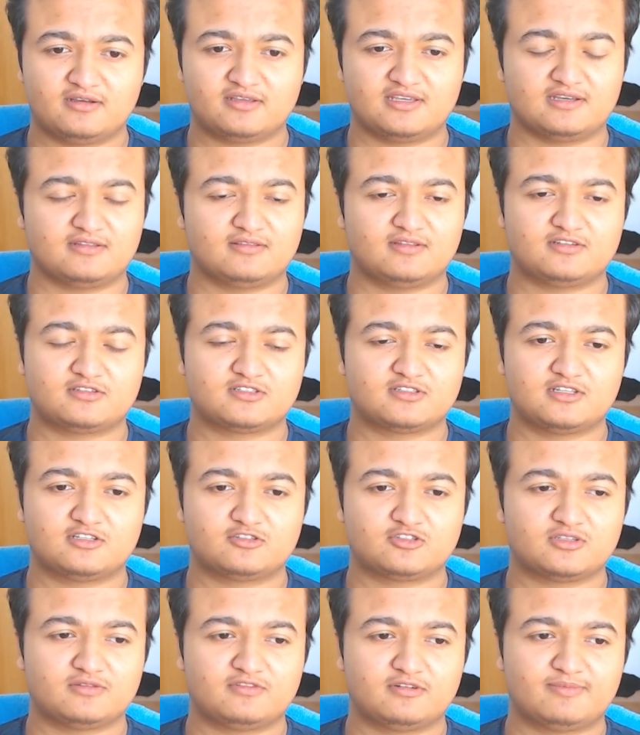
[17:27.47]
yeah,
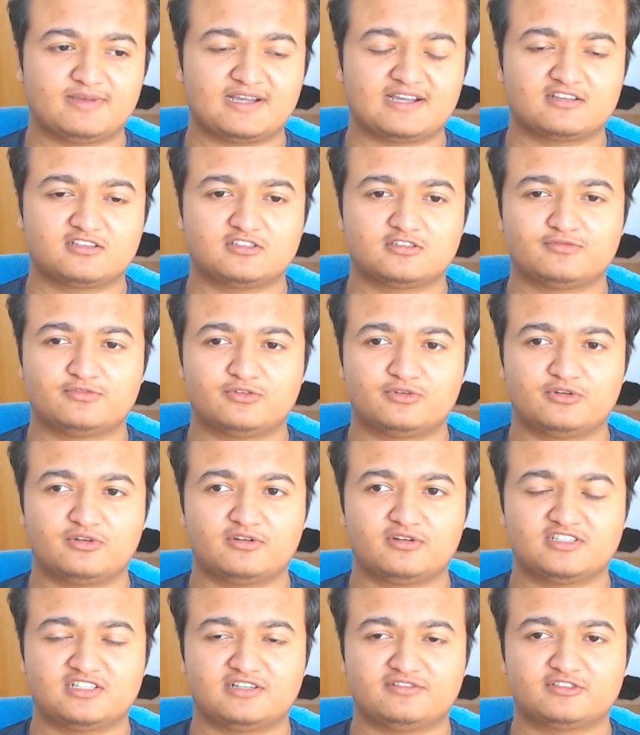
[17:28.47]
there's several packages
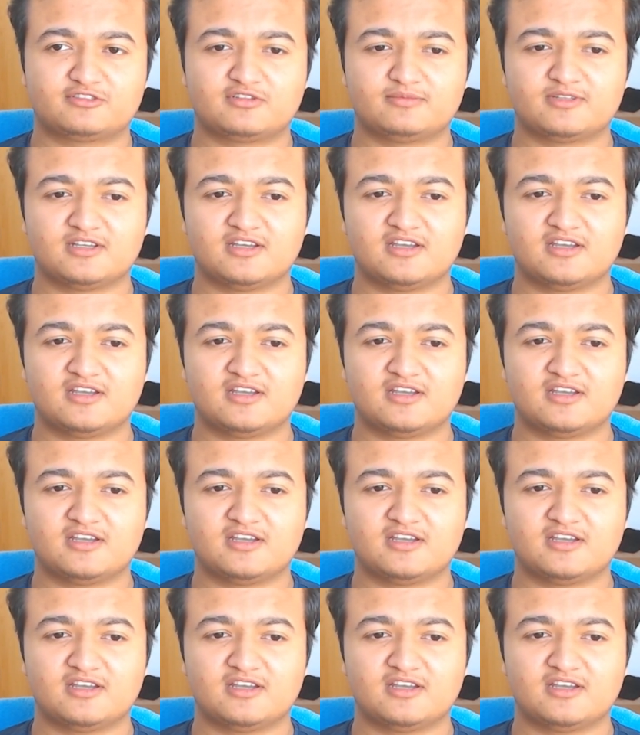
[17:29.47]
for JavaScript.